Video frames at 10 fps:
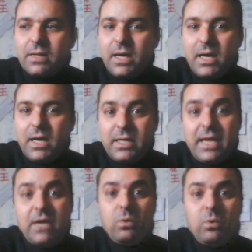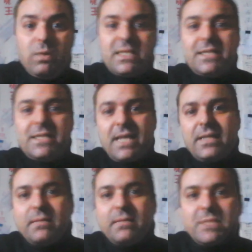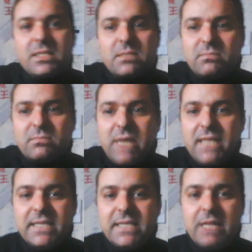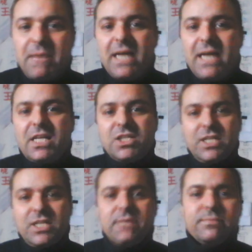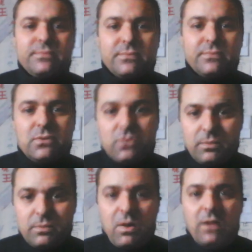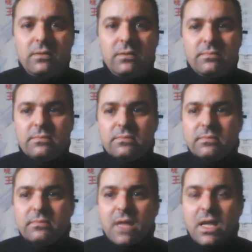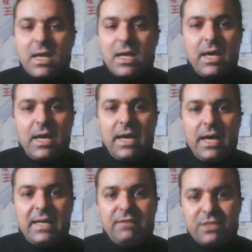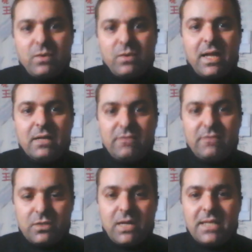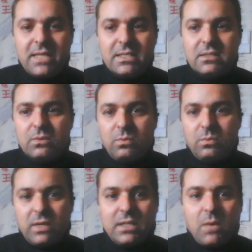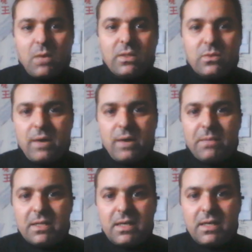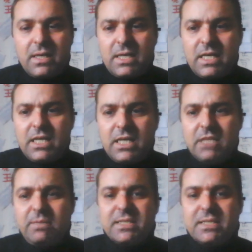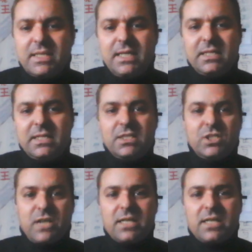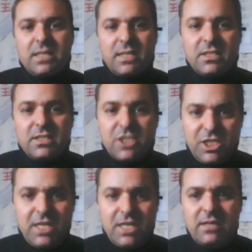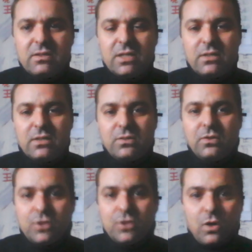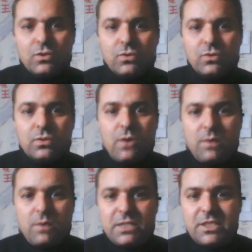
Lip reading: And what I tell them is I send my energy to the ball and I visualize what I want to happen. It's basically channeling the chi to go to the object